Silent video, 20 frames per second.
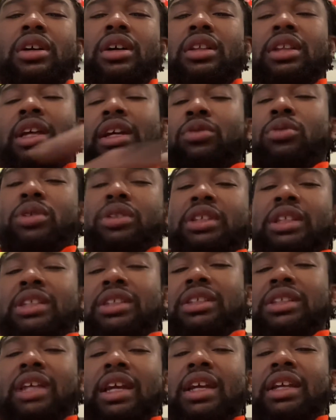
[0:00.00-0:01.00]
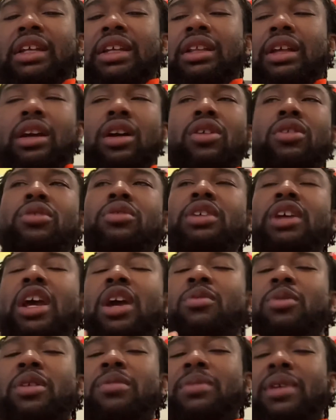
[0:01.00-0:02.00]
like with this lady, like, oh yeah,
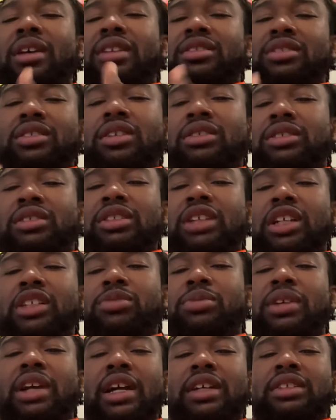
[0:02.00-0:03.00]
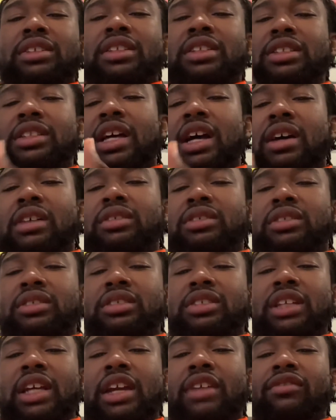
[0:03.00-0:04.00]
we make such such, we got ten thousand
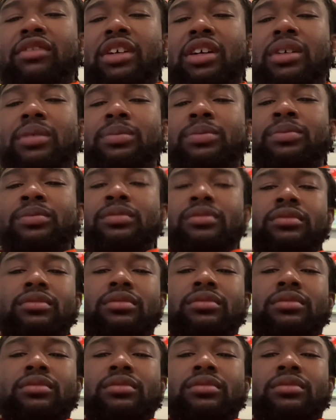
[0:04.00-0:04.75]
saved up,